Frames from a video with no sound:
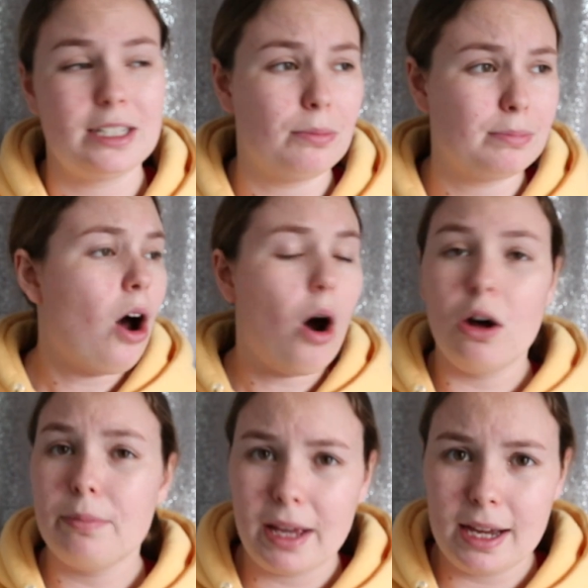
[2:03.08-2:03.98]
dumps,
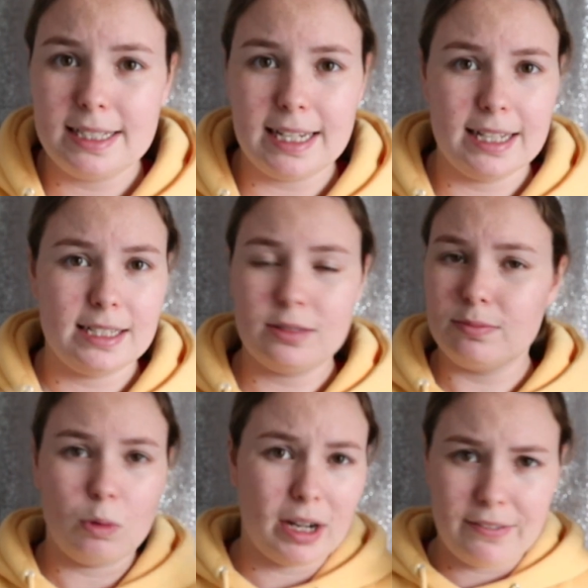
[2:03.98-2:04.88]
all my ideas,
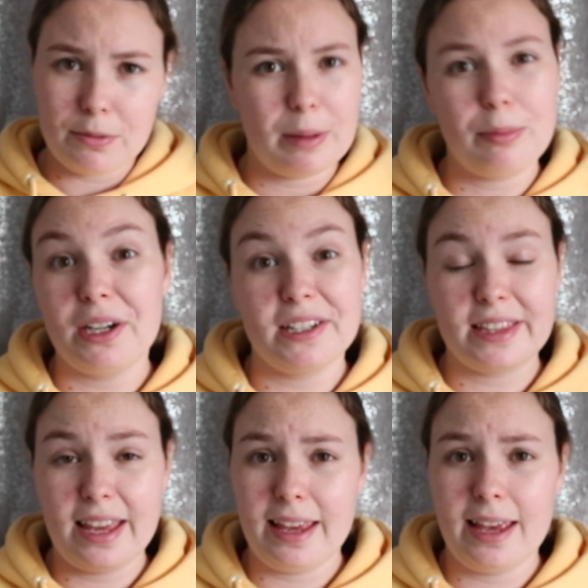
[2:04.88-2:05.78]
whatever my brain is
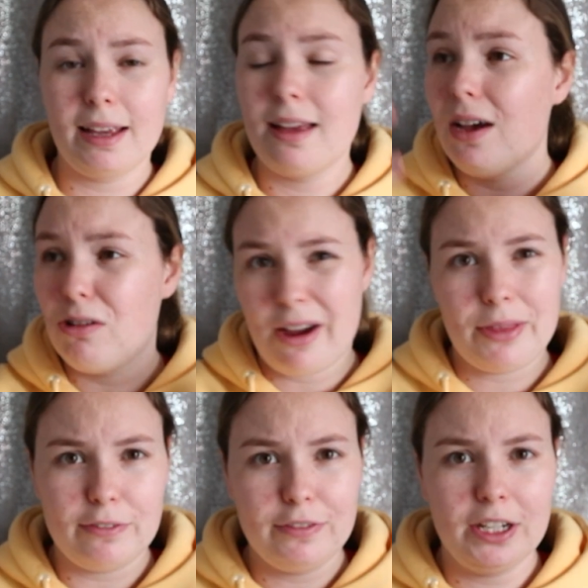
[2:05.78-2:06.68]
thinking around that